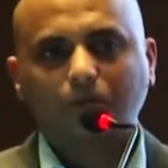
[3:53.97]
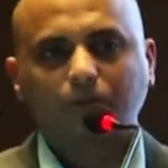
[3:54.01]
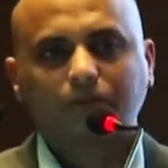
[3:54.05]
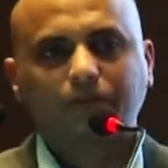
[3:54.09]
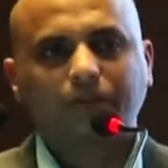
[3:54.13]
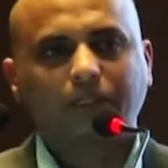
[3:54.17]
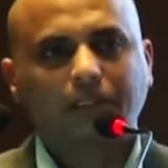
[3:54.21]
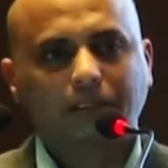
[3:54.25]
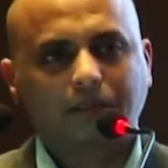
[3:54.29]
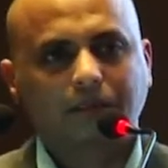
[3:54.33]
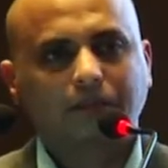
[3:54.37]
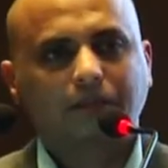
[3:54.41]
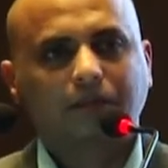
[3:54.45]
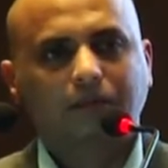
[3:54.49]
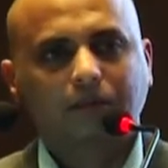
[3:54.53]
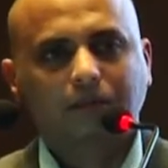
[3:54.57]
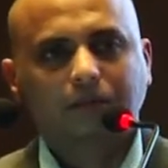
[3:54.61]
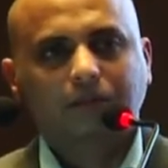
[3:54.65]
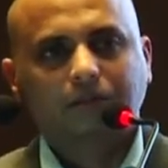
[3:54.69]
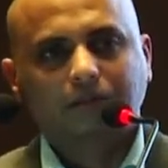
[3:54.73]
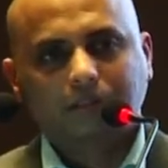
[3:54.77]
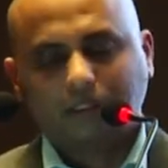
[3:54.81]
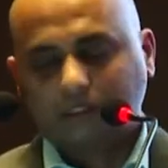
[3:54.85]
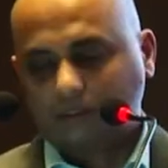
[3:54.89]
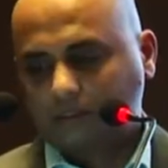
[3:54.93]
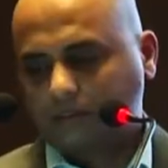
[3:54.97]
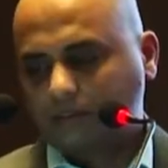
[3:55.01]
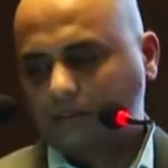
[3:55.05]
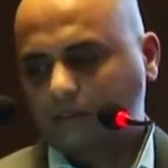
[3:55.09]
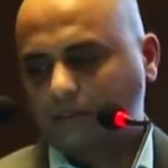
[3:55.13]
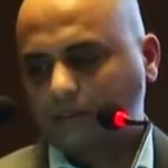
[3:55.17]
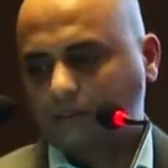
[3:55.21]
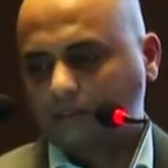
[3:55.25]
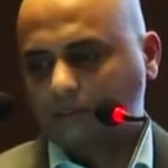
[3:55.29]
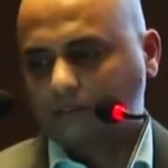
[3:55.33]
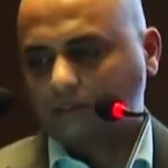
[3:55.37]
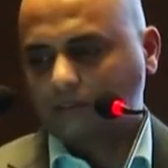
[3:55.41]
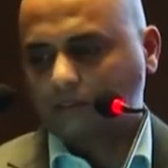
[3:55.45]
Uh, That's
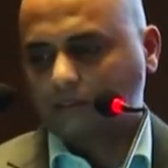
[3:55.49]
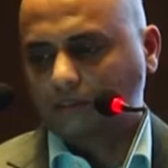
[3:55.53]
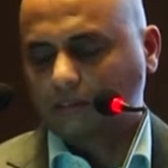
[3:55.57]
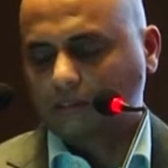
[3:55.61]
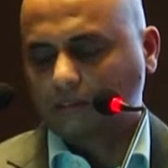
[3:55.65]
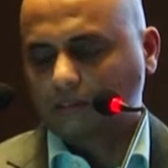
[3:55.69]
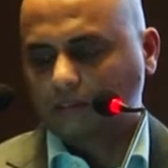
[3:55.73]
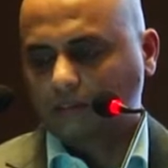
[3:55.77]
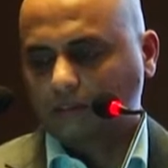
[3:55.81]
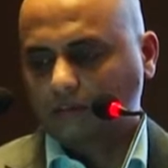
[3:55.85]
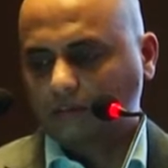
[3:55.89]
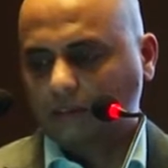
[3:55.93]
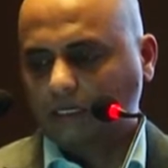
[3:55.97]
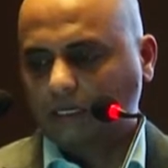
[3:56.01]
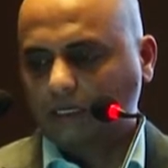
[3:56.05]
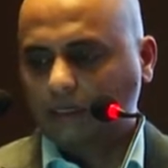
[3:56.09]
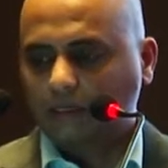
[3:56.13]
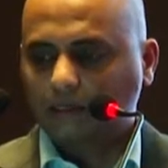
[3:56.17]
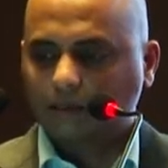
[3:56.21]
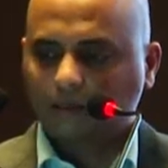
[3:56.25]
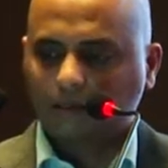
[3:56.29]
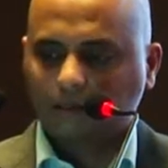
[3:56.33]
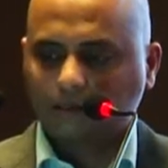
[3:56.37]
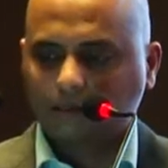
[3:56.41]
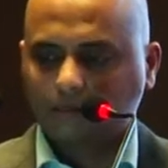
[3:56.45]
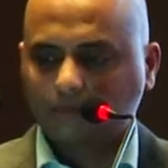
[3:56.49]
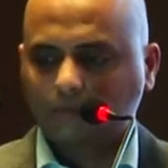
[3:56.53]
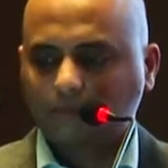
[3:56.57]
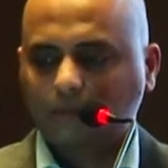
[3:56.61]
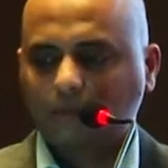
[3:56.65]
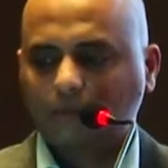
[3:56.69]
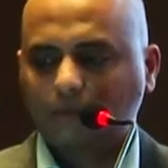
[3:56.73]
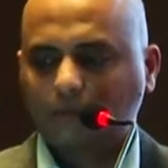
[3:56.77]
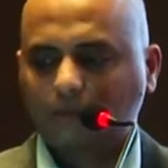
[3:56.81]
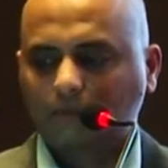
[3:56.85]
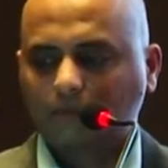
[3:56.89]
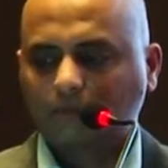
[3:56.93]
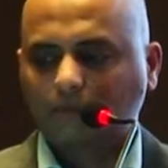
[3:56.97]
and a
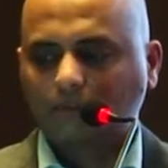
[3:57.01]
um,